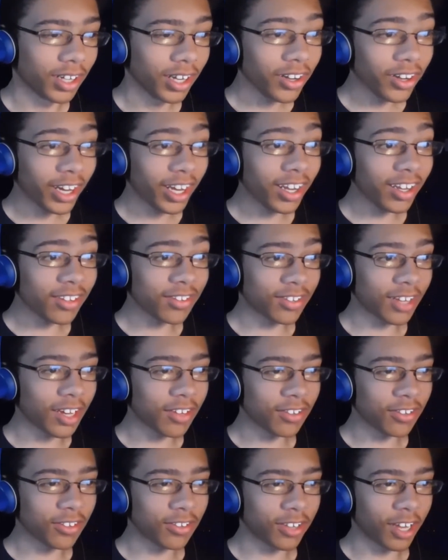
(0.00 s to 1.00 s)
Oh, hey,
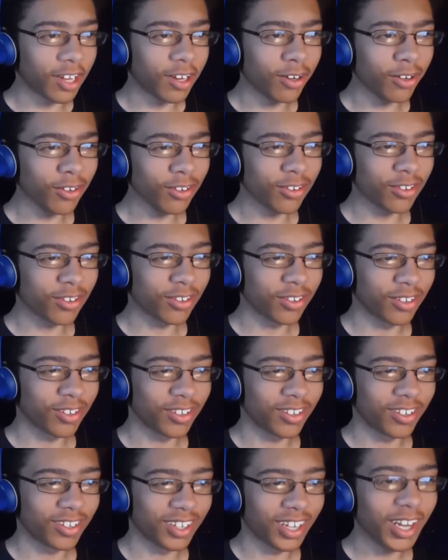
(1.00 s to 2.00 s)
Sassy Saddles.
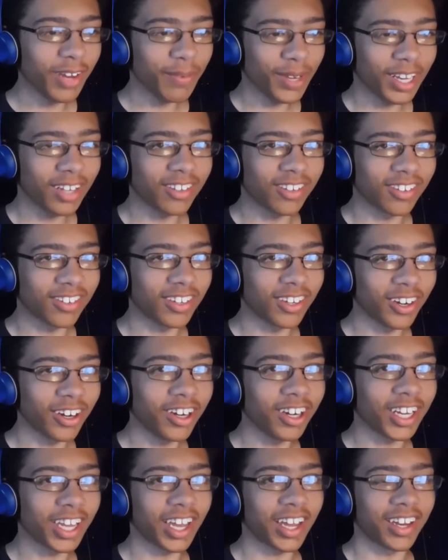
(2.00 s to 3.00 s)
Hey, we get to see
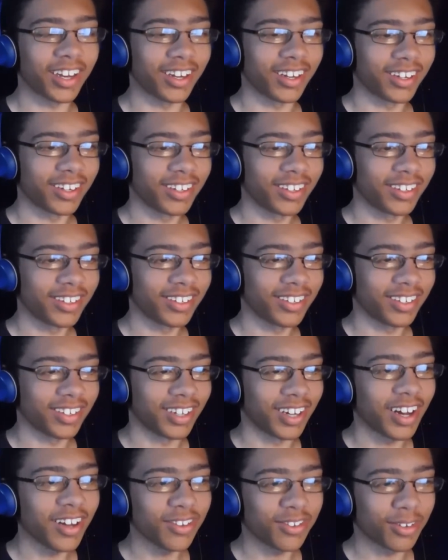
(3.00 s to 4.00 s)
her again.
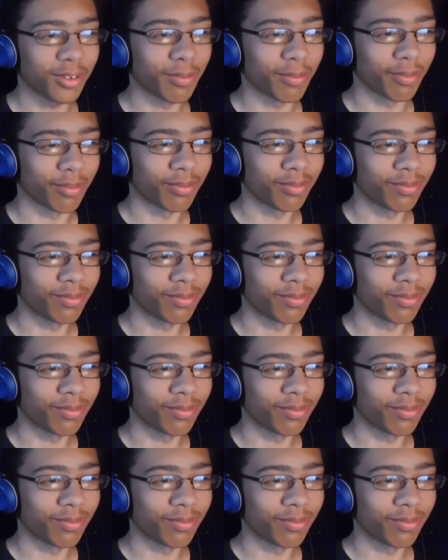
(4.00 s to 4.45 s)
Awesome.